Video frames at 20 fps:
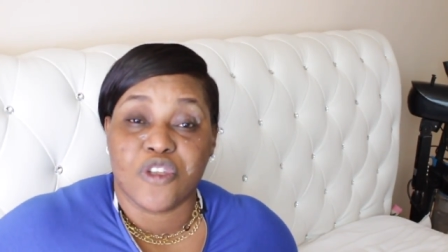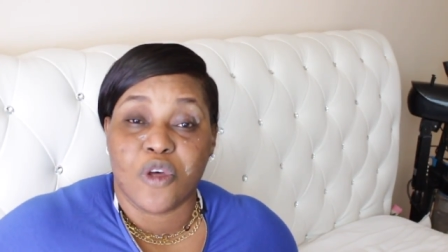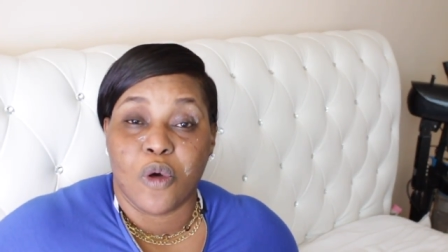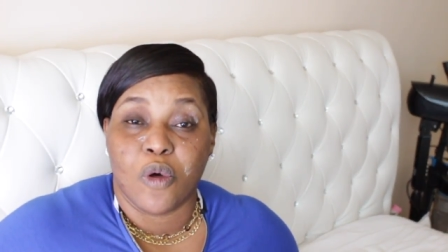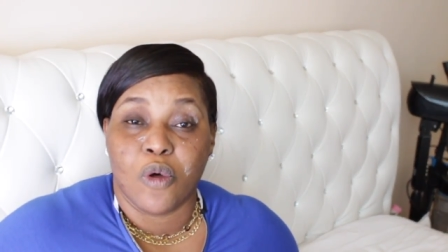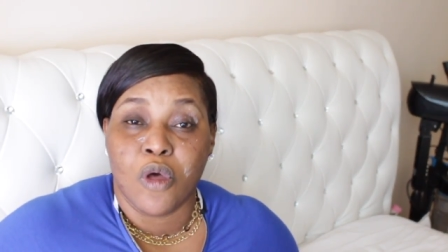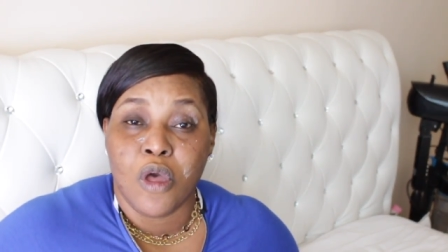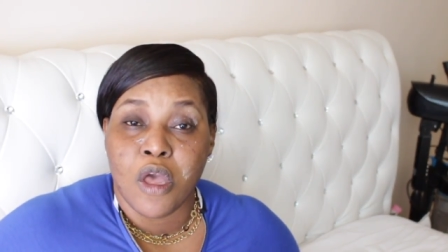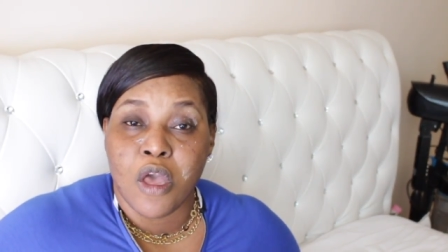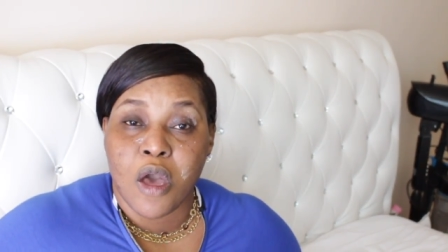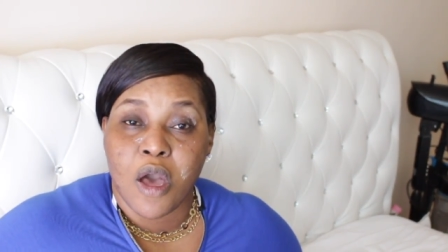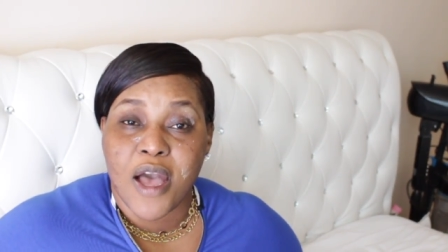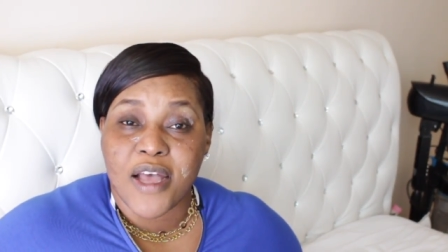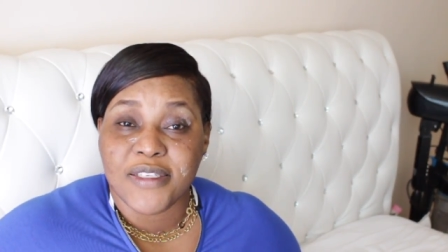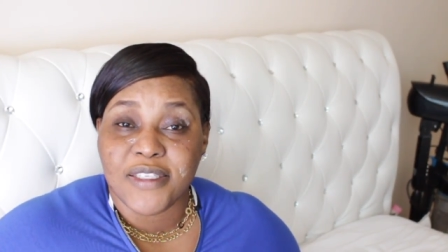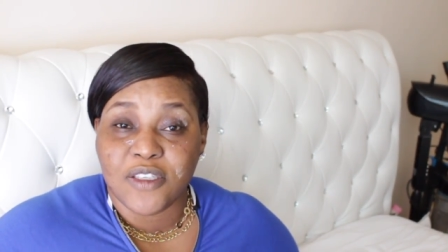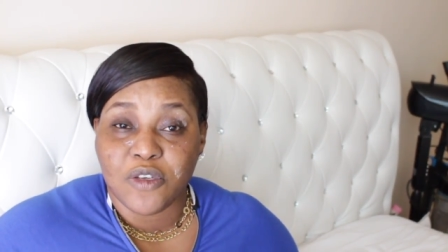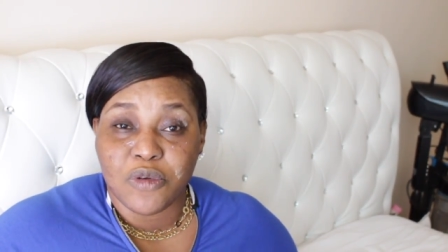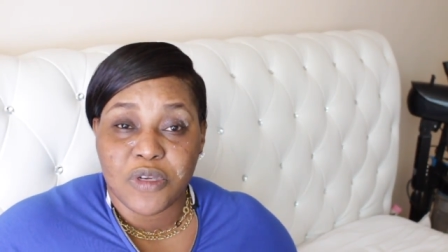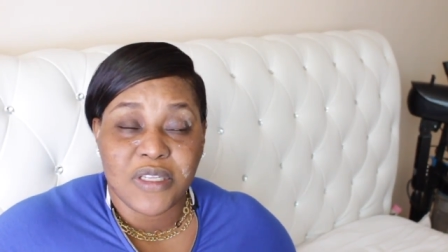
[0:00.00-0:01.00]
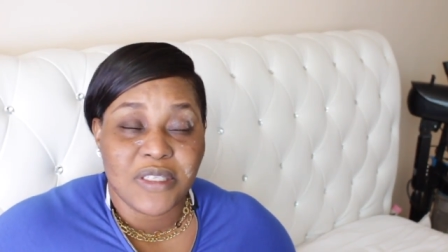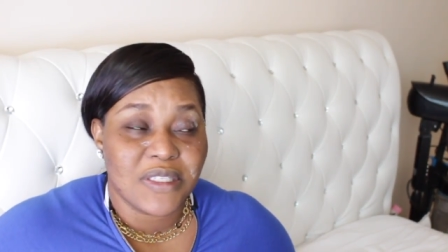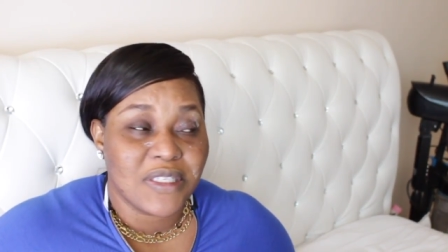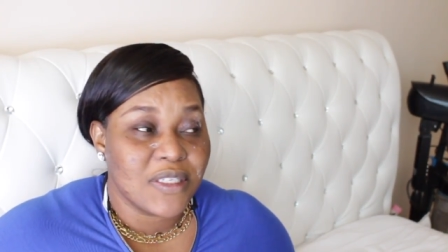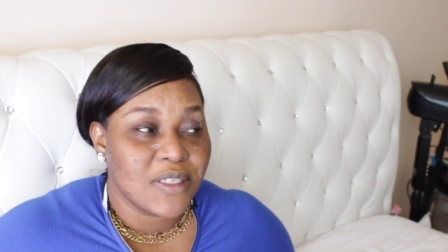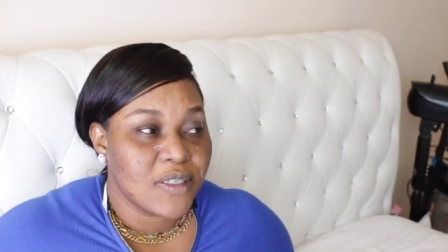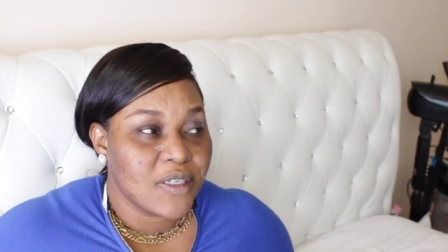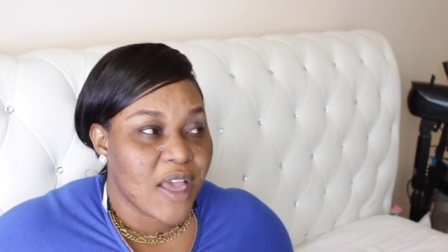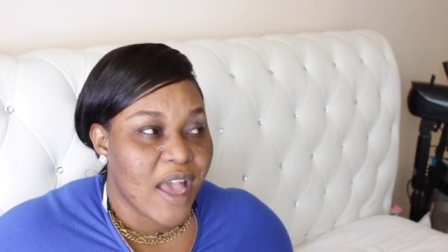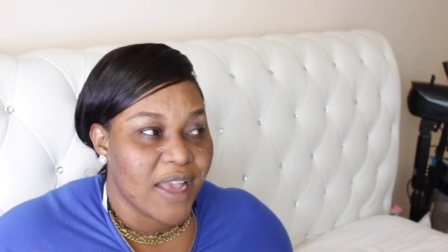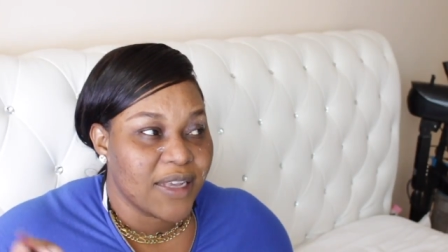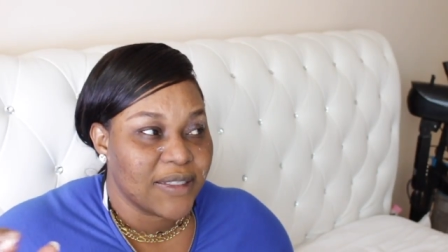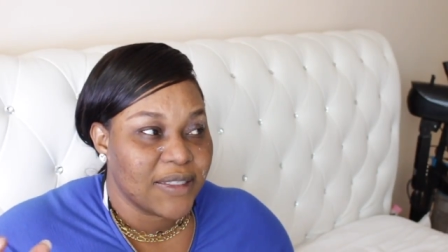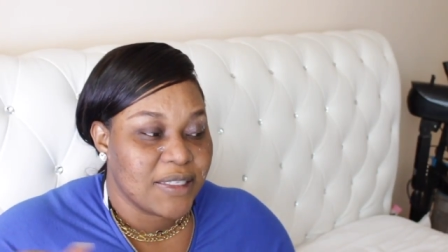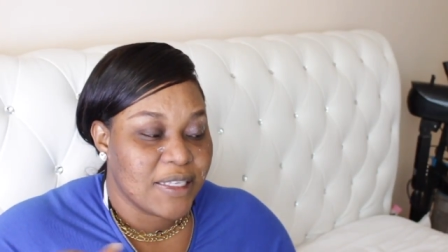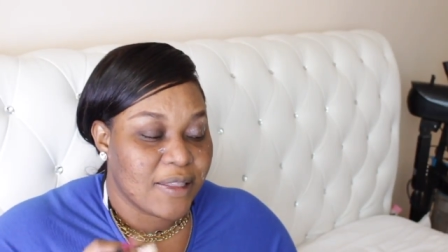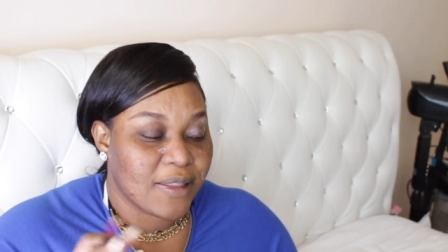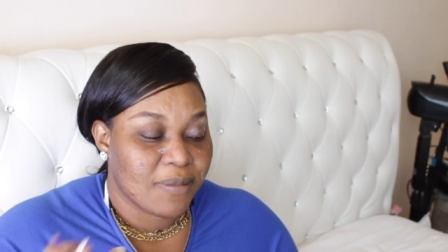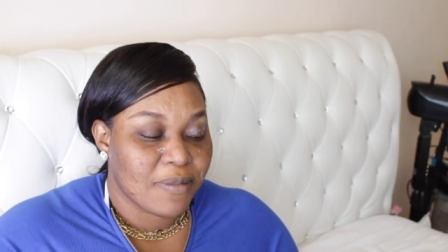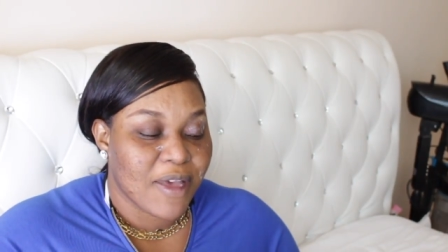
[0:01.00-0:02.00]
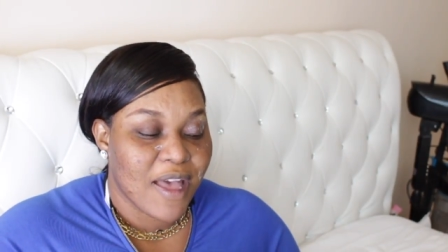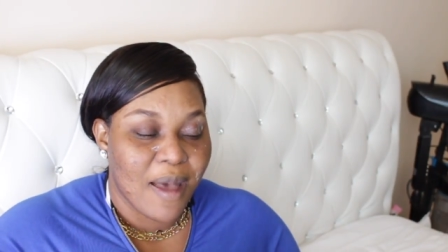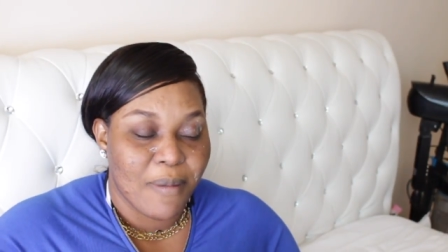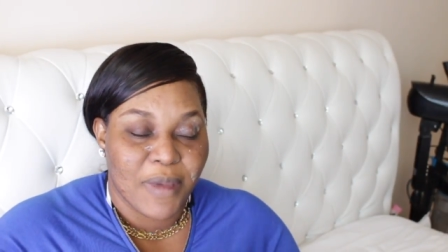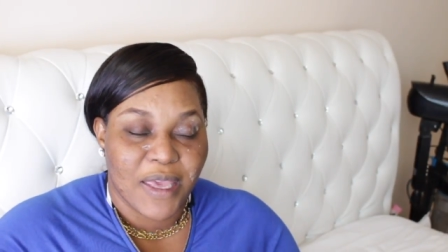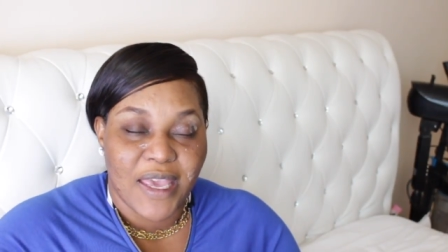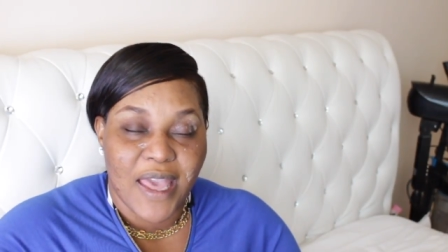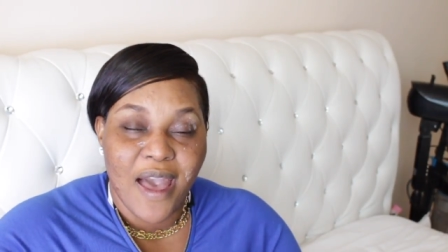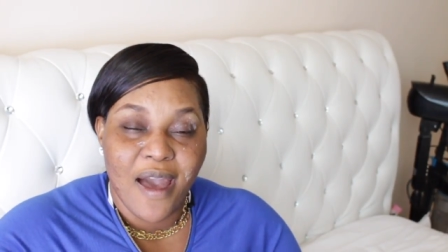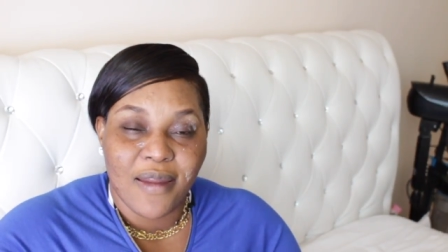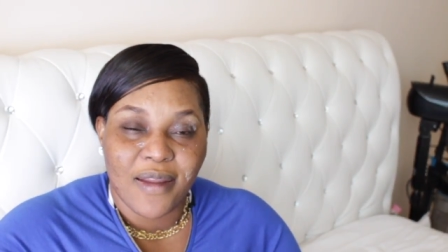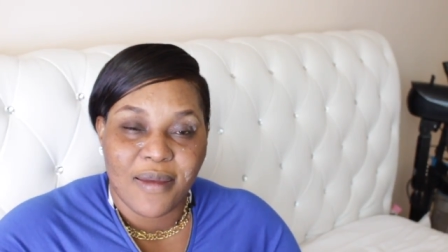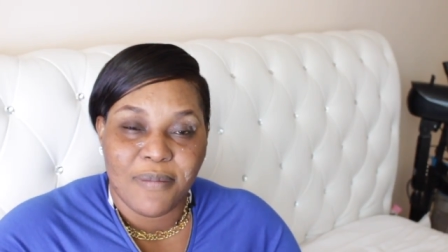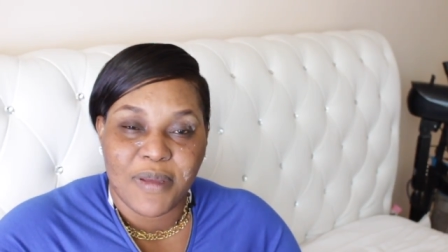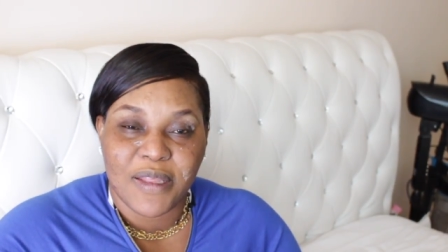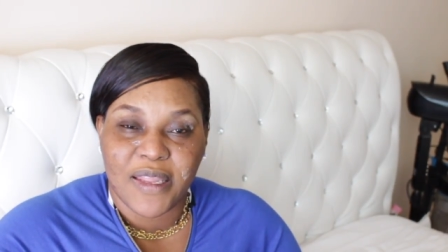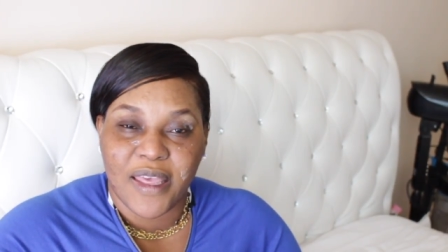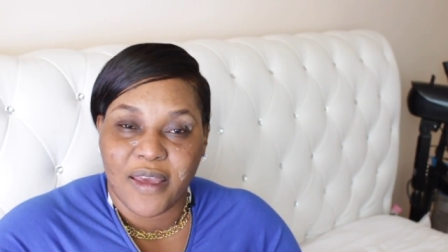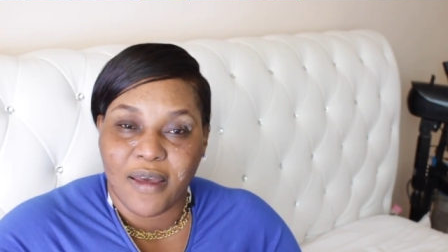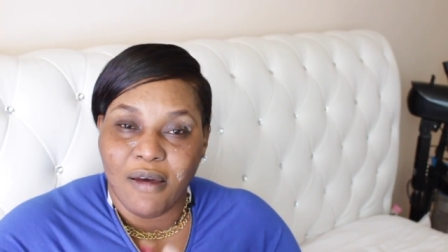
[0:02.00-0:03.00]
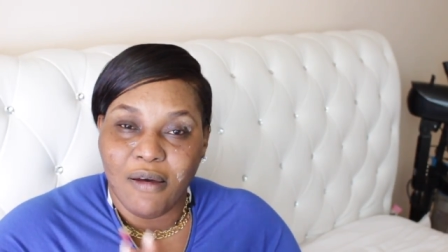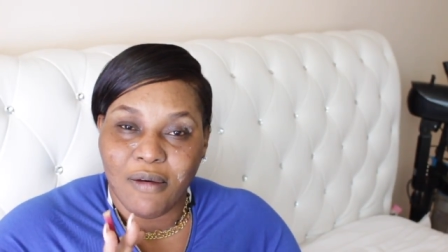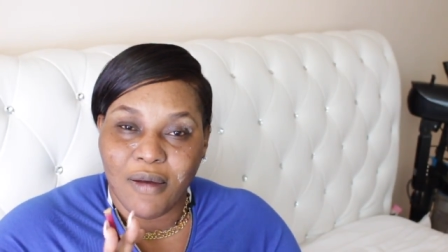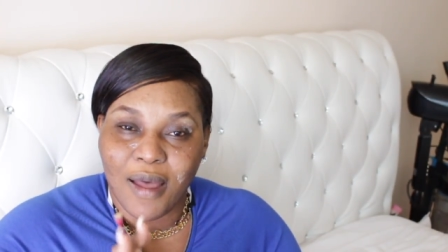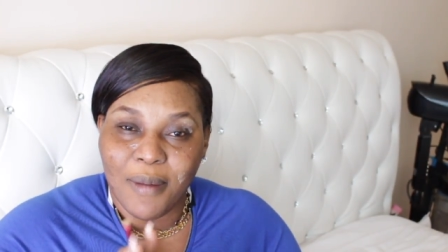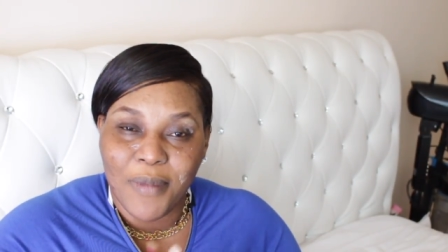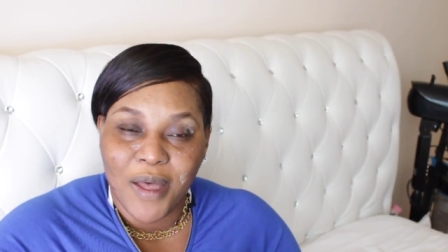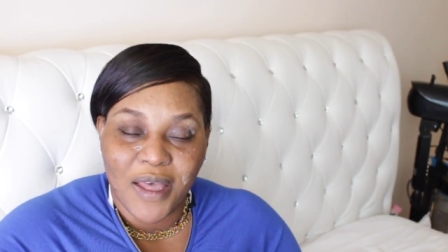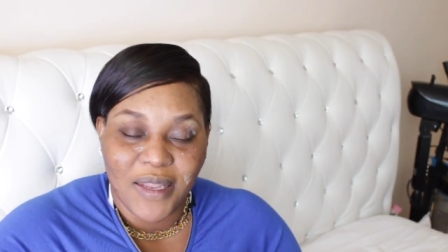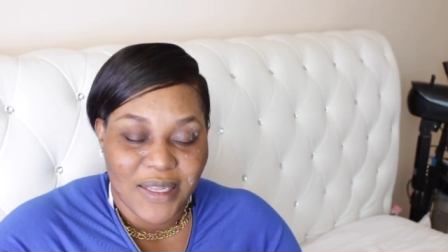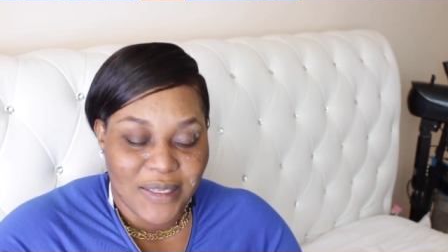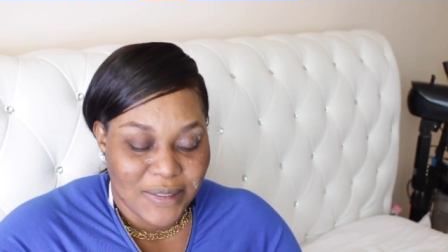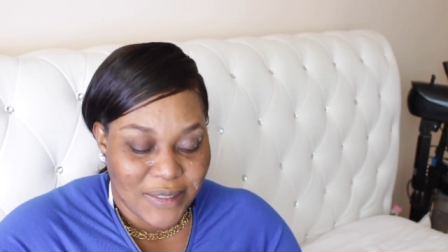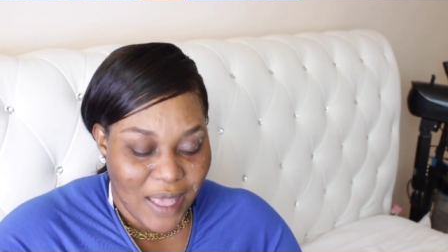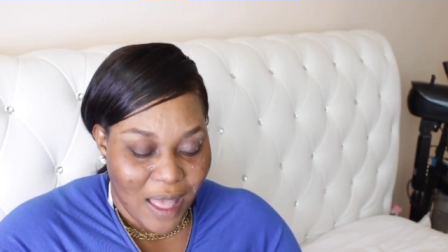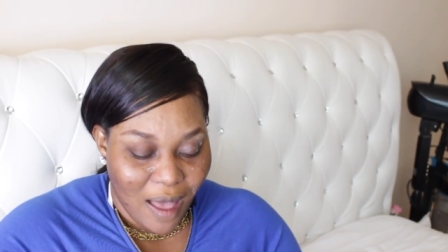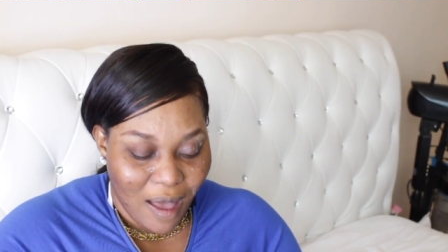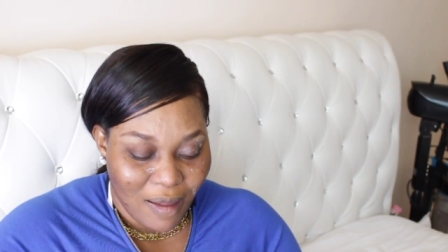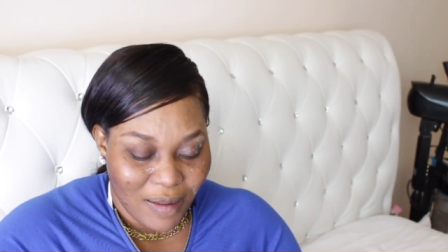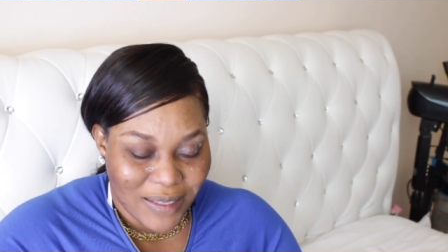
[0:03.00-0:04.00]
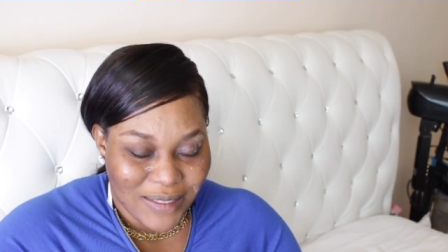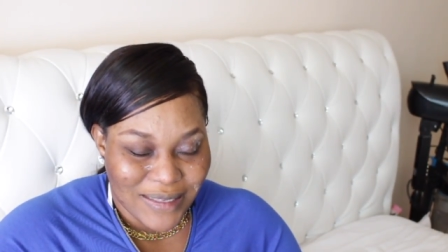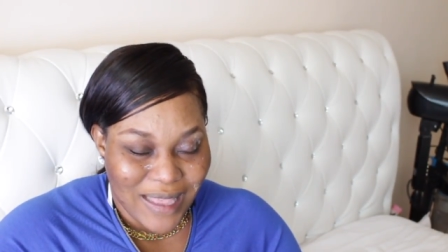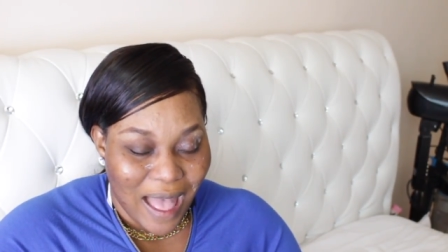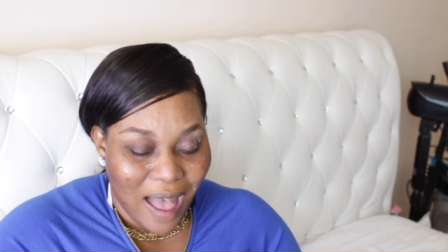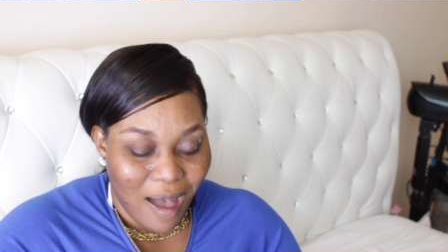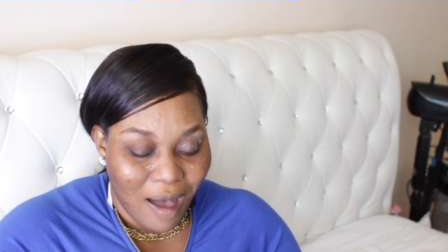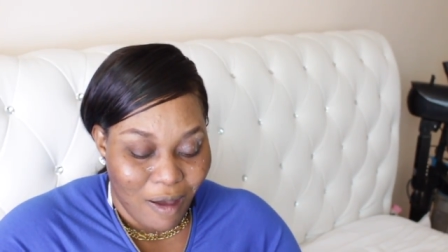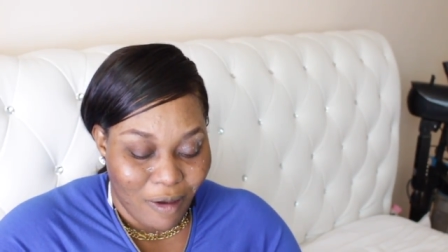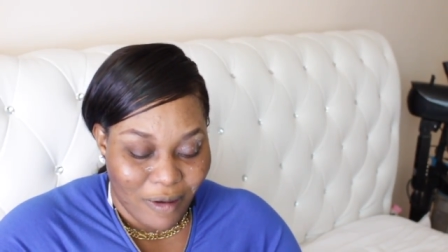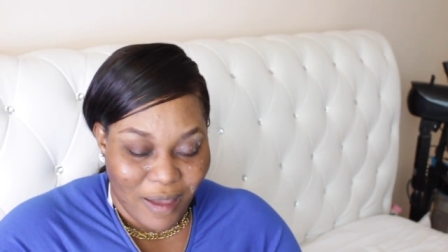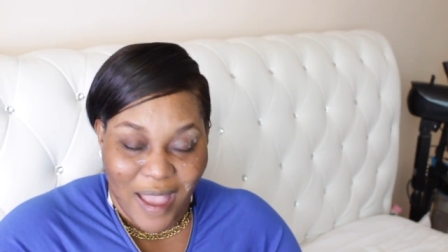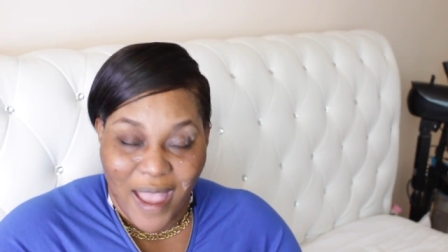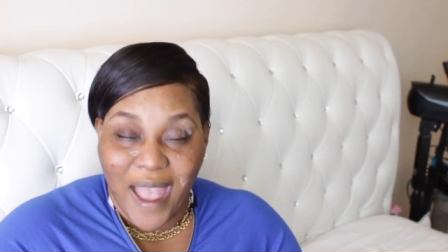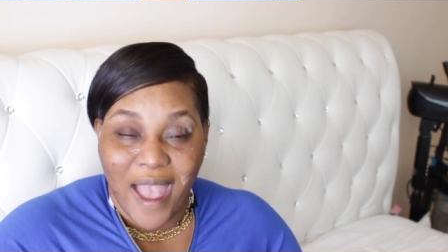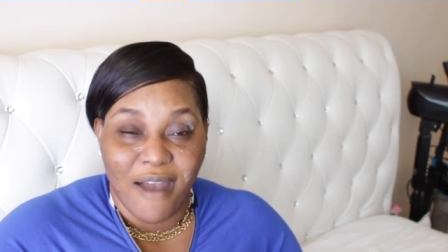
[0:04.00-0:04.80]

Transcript: So as soon as I see them coming out, I'd be like, oh, come on, let's go, let's go.